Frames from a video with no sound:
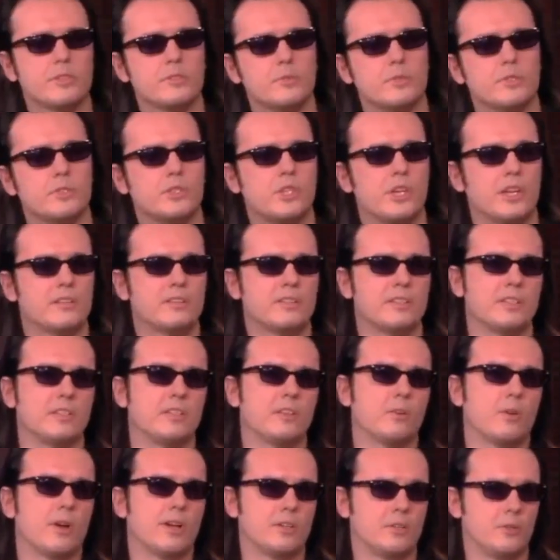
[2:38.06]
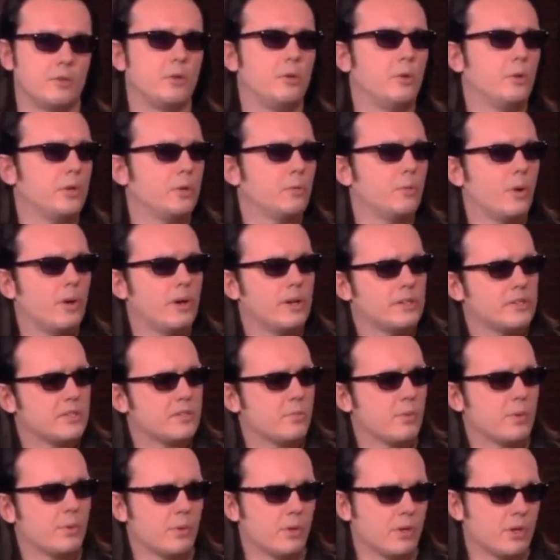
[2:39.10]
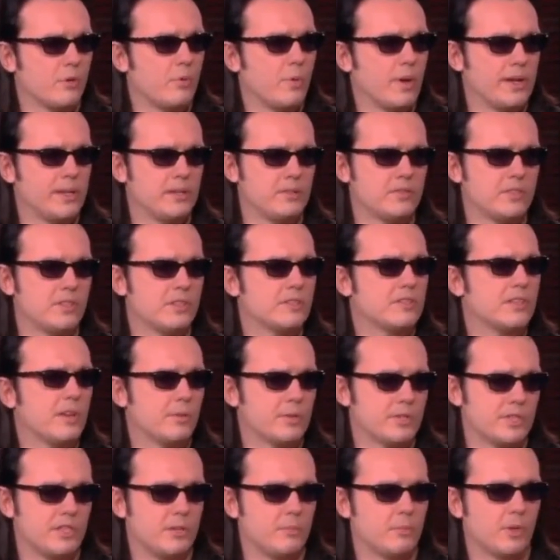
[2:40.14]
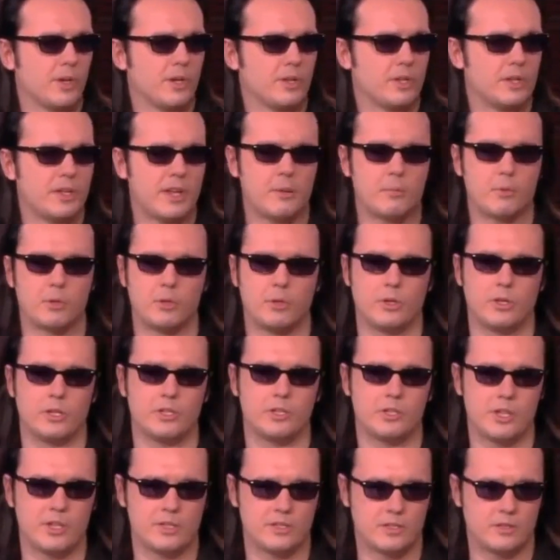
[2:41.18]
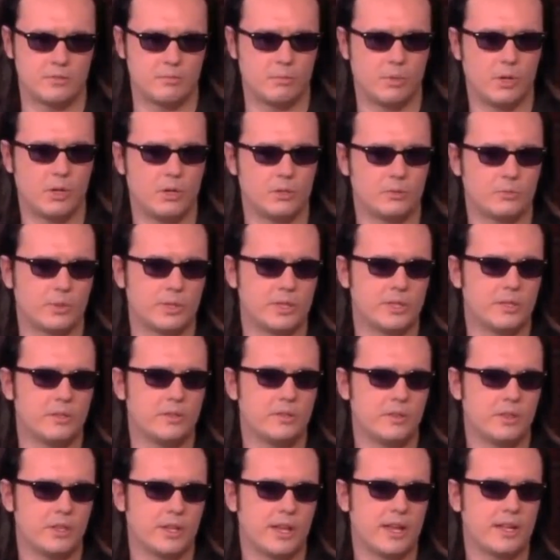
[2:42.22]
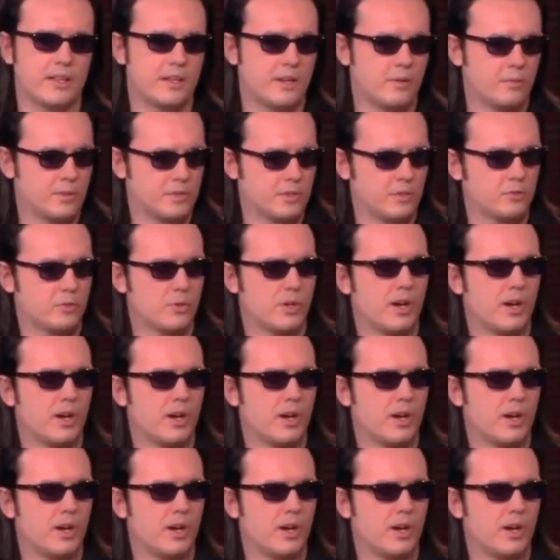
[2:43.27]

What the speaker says: friends with Jesse, though I knew who he was. Mm-hmm. We were acquaintances. I would see him around the neighborhood. Jason Baldwin, the guy that I went to